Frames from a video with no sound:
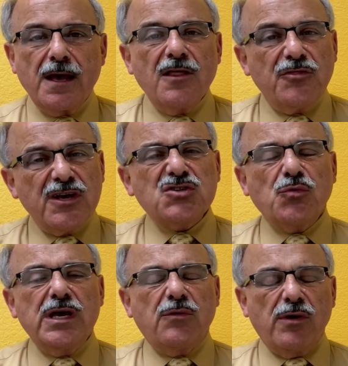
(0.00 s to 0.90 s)
This
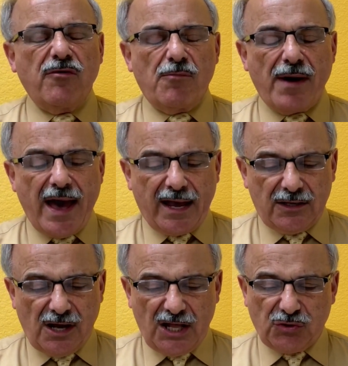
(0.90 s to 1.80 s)
week, we went back
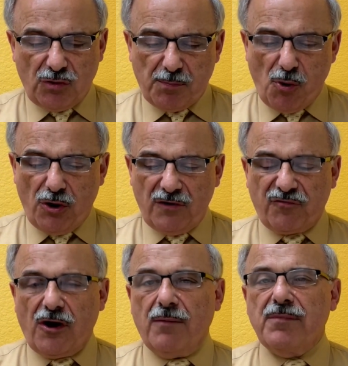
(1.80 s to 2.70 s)
and got the report
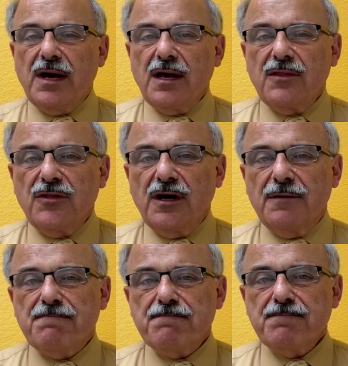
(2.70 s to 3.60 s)
from
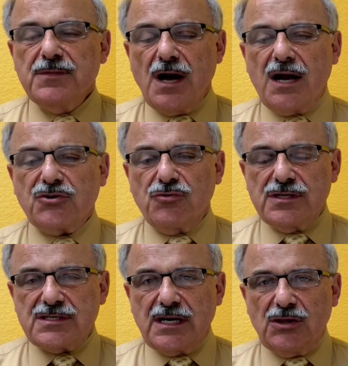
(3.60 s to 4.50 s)
the doctor
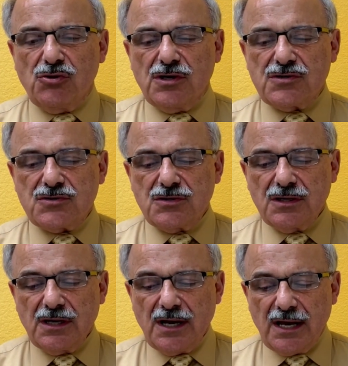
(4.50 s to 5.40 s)
in St. Louis.
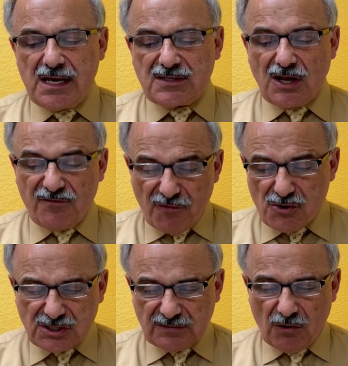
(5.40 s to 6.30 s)
He said,
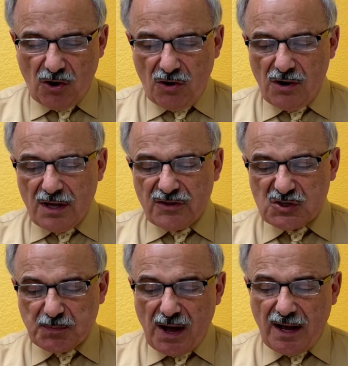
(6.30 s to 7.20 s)
first of all, the
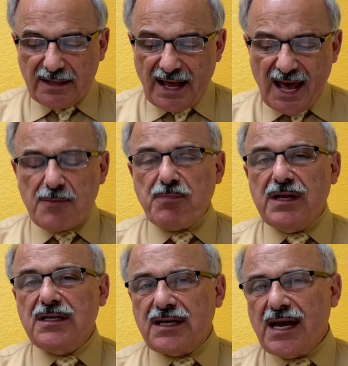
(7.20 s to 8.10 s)
spot had
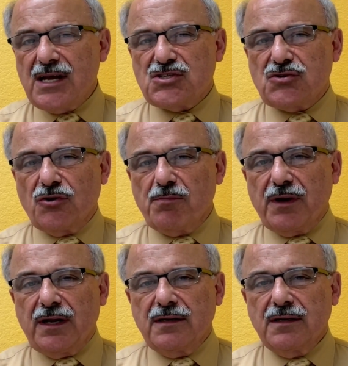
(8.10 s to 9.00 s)
been cancer,
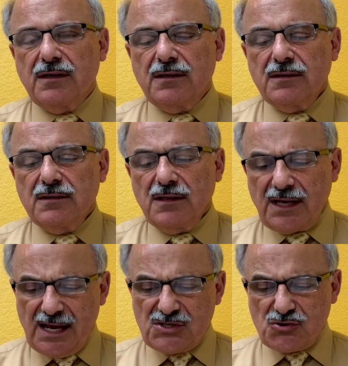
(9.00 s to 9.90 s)
but the
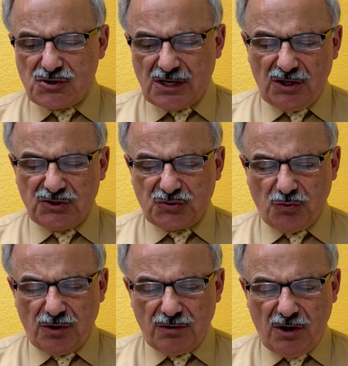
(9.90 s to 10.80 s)
cancer cells
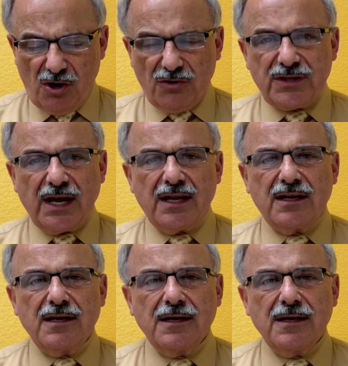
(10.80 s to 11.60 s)
were all dead.